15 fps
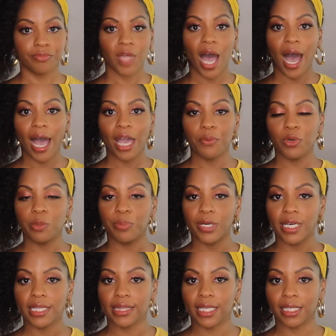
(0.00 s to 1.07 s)
I will
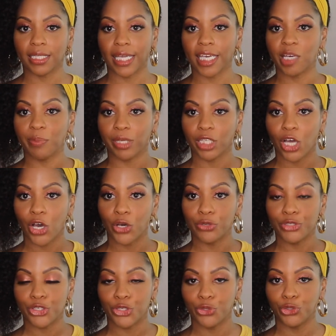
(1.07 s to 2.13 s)
put the link below
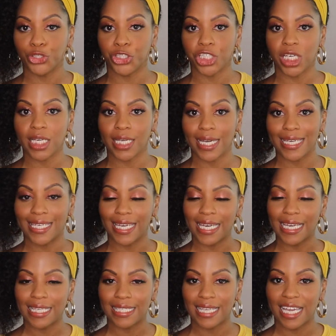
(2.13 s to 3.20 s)
to Chic
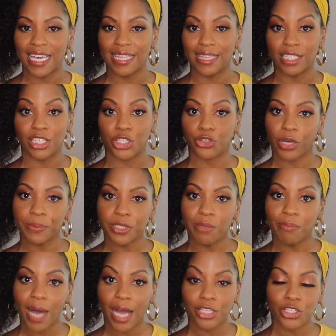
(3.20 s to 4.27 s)
Geeks in the
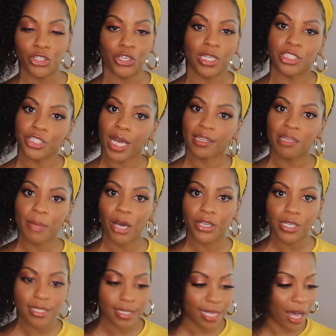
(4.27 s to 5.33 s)
description box so you can check them out
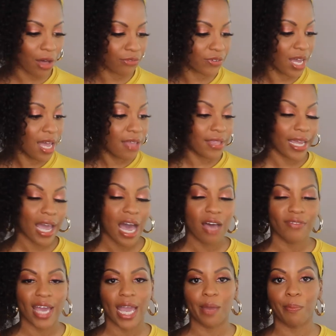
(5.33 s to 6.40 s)
yourself. They have
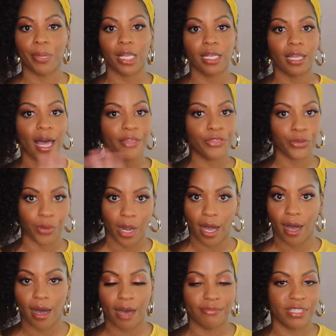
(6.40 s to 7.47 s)
a
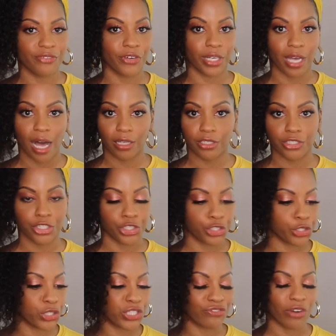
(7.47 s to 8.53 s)
plethora of different colors to
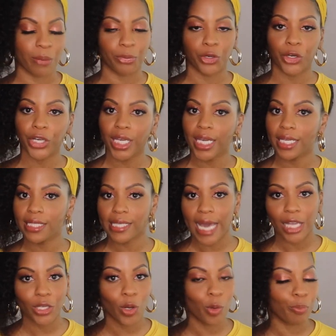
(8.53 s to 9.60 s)
choose from: green,
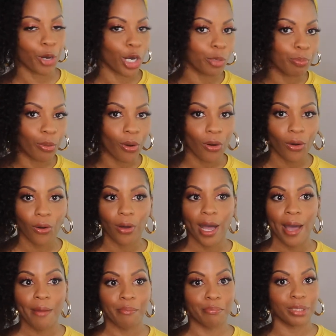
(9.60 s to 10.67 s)
yellow, purple,
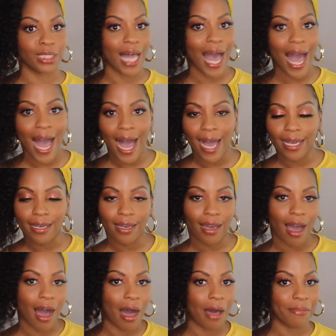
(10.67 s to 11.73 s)
black.
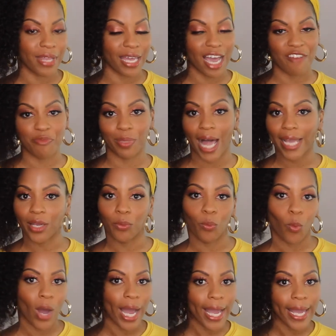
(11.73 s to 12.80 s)
They have black and
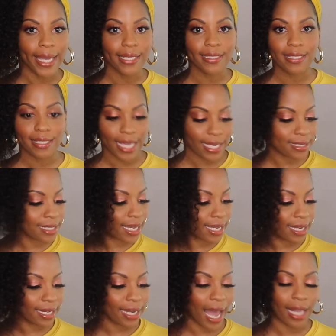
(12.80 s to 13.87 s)
white,
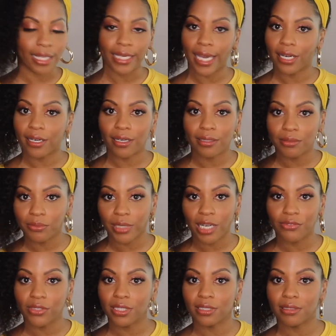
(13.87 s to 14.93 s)
snakeskin, alligator,
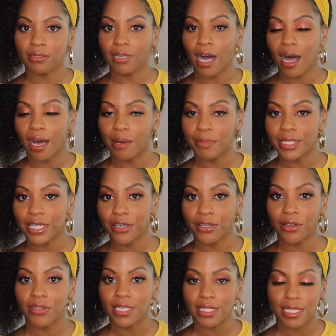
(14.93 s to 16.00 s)
whatever material
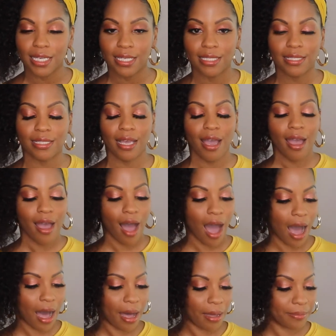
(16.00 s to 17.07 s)
this is,
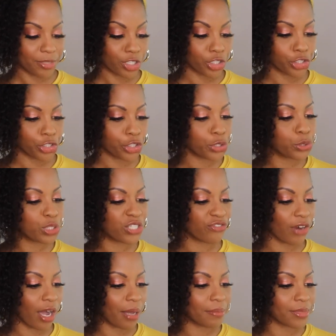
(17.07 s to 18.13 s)
to choose
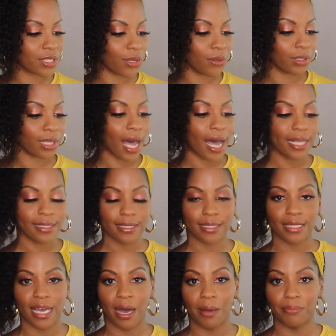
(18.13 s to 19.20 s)
from. So lots,
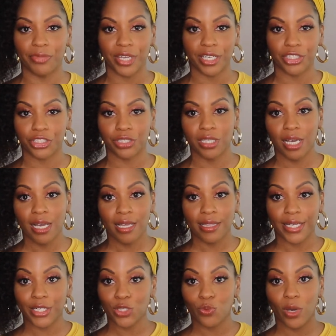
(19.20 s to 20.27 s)

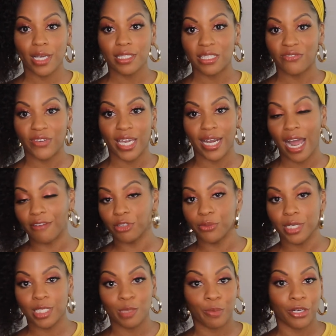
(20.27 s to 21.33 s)
there's one to fit
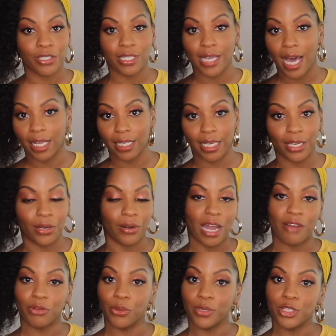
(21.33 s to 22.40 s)
everyone's personality or
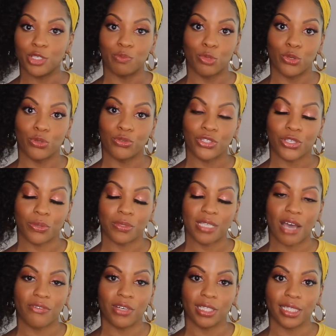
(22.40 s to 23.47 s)
everyone's mood. So
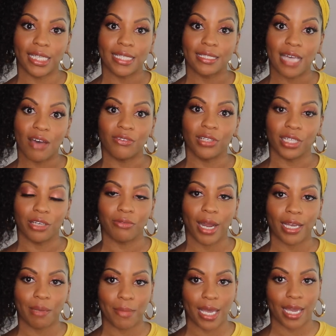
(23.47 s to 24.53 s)
definitely
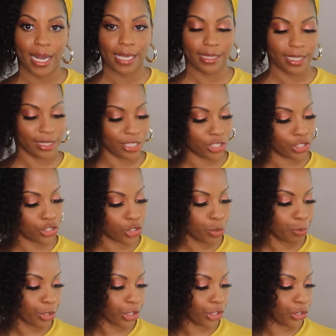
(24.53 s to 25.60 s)
recommend. I think this is
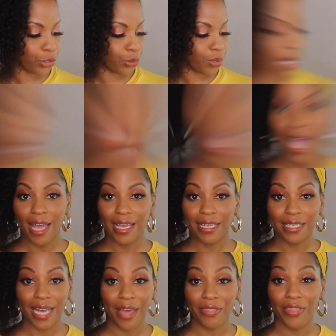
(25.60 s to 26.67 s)
super cute.
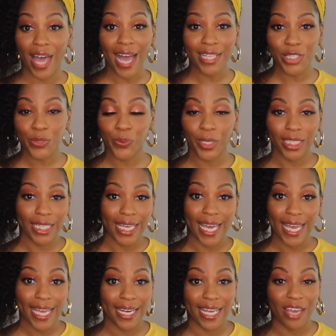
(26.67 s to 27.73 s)
And that's really
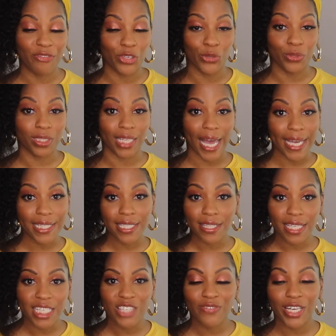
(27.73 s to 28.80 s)
it. If you liked
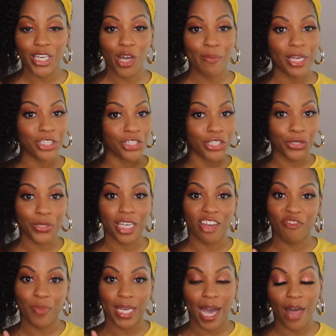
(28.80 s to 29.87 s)
this video, make sure you
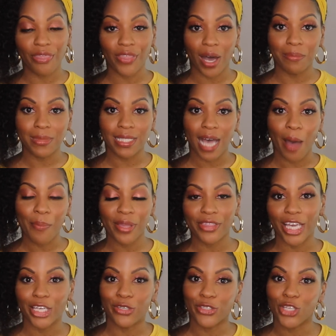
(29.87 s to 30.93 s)
give me a thumbs up, and
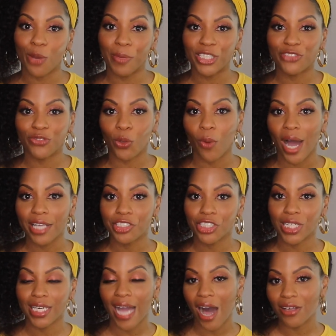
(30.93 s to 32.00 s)
thank you so much for
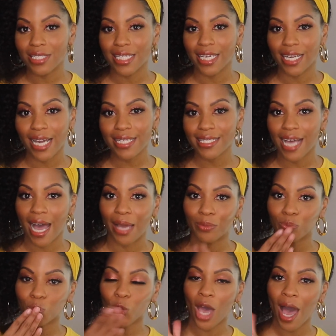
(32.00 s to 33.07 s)
watching. I'll see you next
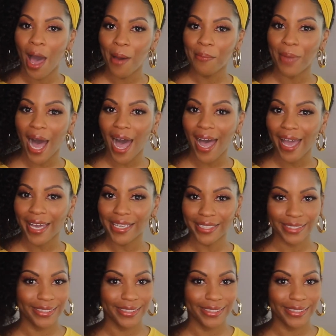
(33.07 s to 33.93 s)
time. Bye.